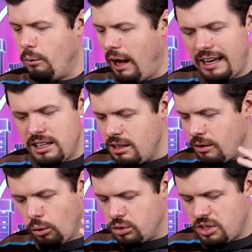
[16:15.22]
I didn't
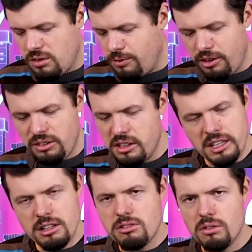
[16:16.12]
also feel the
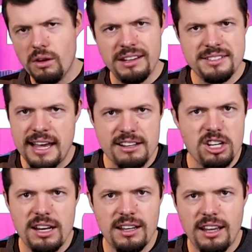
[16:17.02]
need to
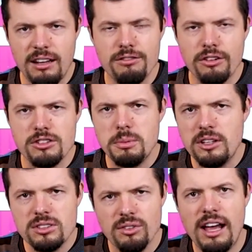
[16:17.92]
attach any headphones
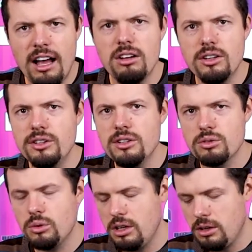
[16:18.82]
because of how good this
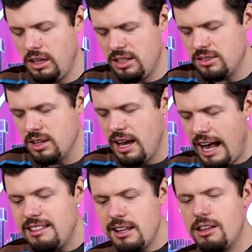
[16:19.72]
audio is.
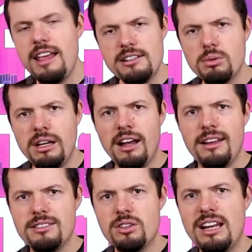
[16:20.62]
And then that's when I
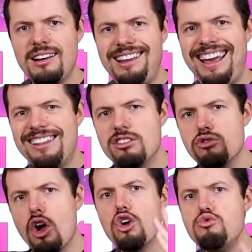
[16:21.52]
suddenly had
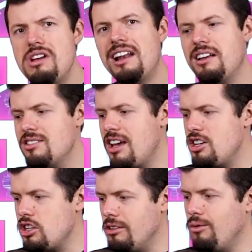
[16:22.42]
this
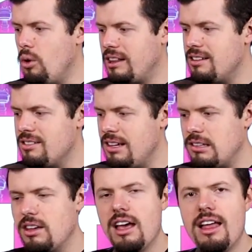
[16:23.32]
realization of what this
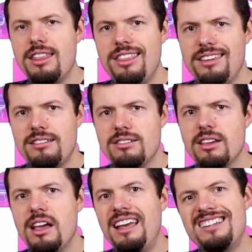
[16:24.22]
is. This
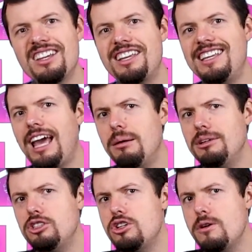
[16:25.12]
is a
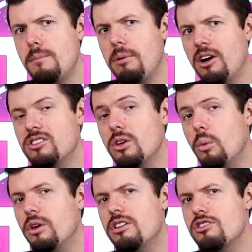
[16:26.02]
gaming jukebox
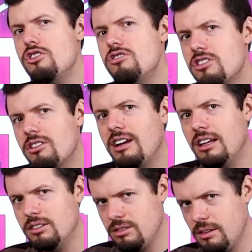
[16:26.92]
with 2
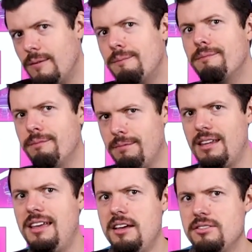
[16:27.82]
screens.
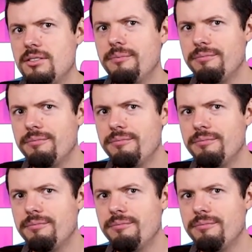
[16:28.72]
Yes.